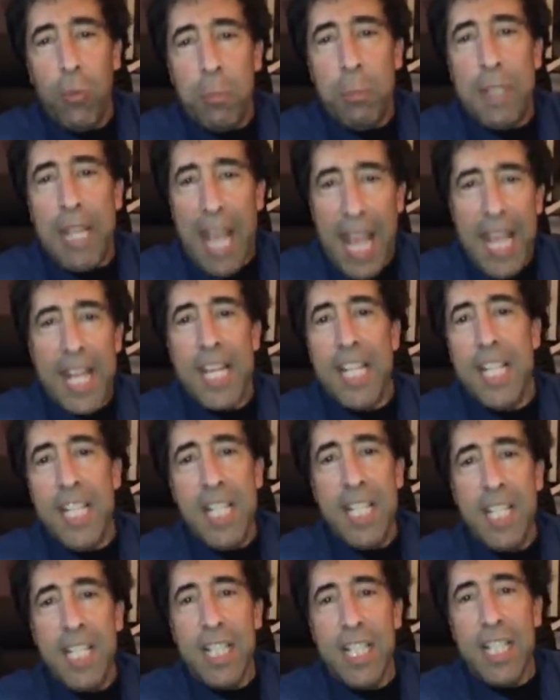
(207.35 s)
would be
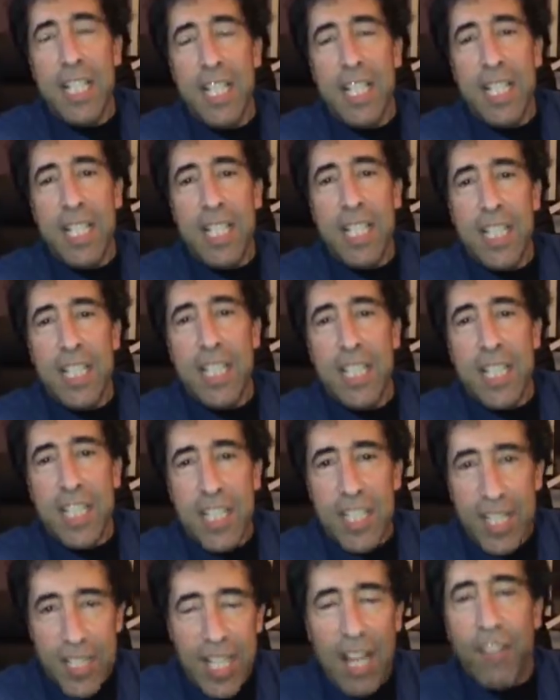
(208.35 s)

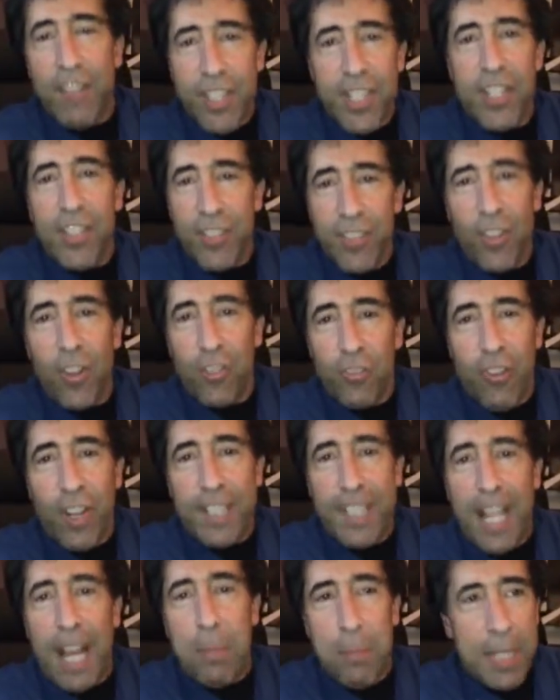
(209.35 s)
87 years old
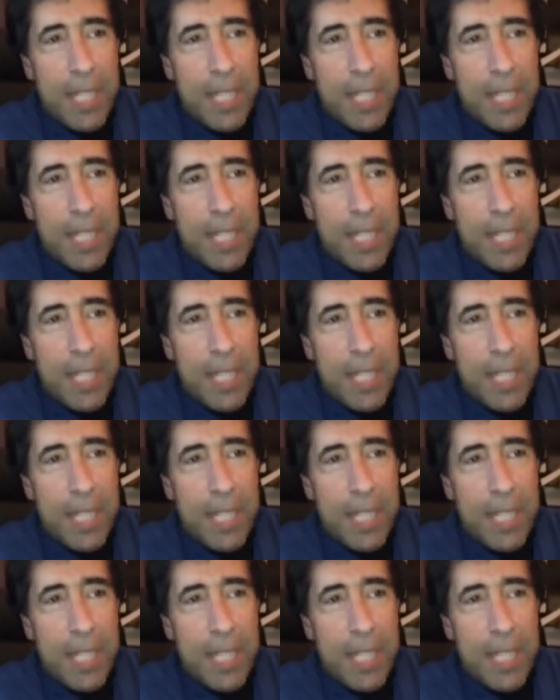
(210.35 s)
right now,